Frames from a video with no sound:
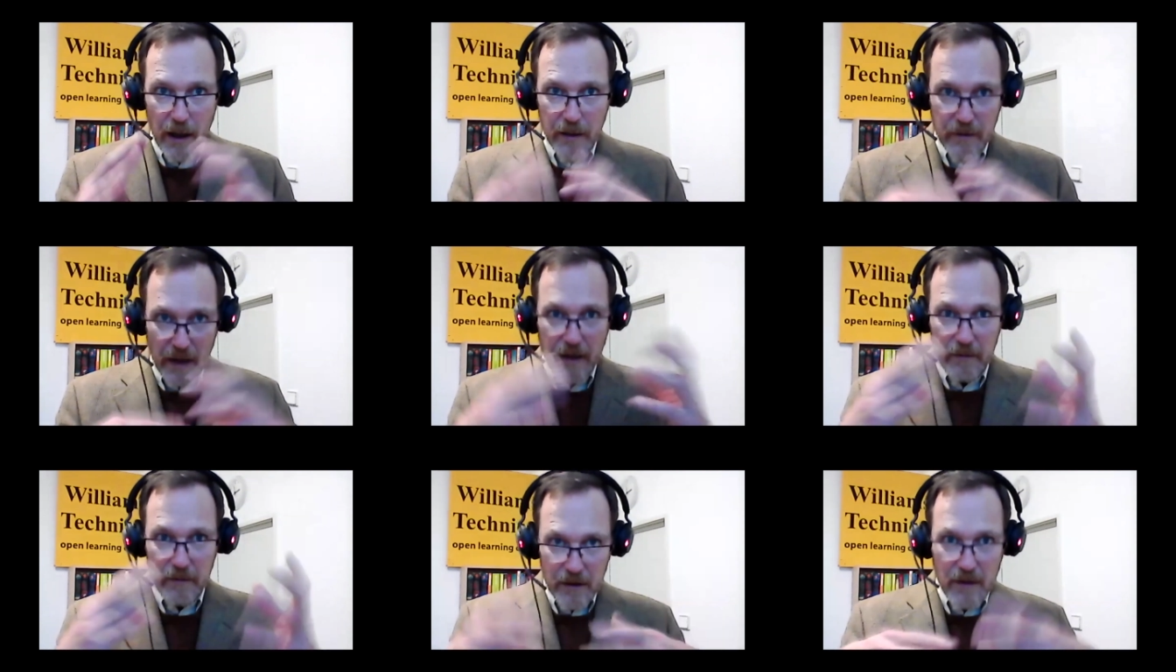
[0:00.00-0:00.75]

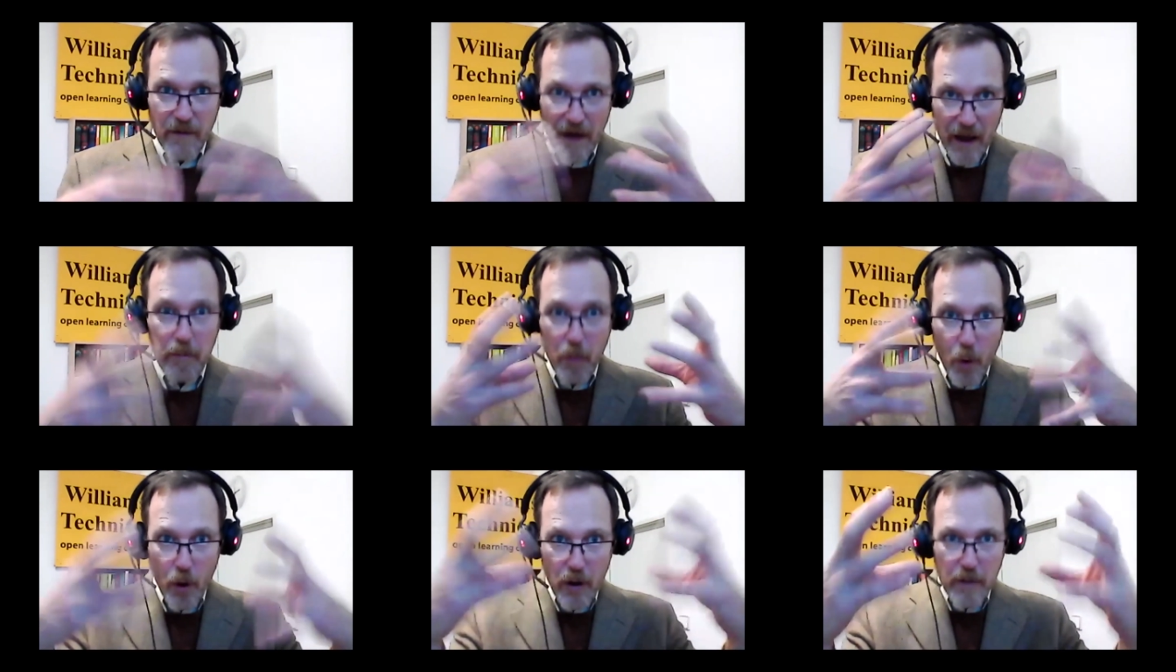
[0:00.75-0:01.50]
And develop
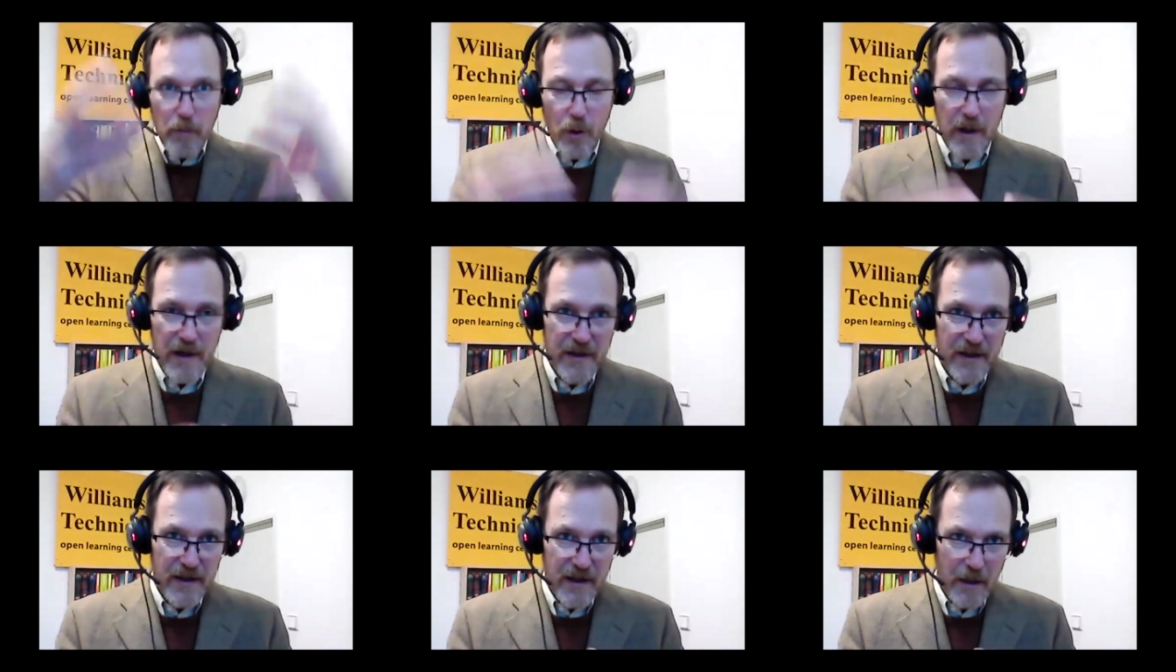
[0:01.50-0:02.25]
more and more as
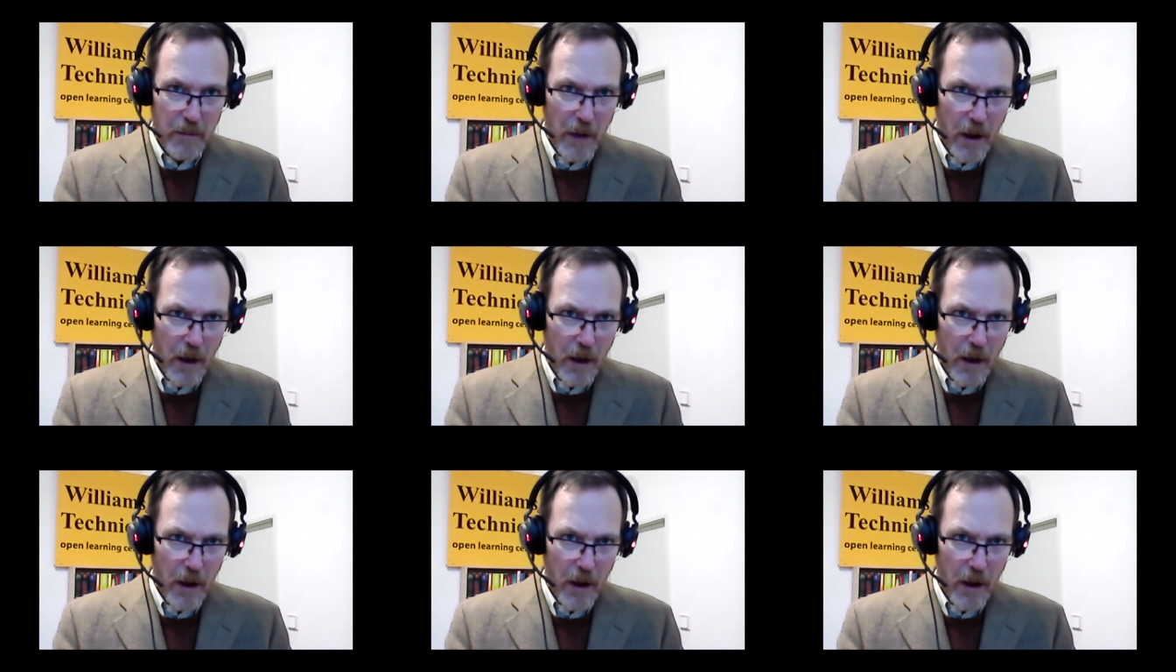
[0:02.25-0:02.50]
a team.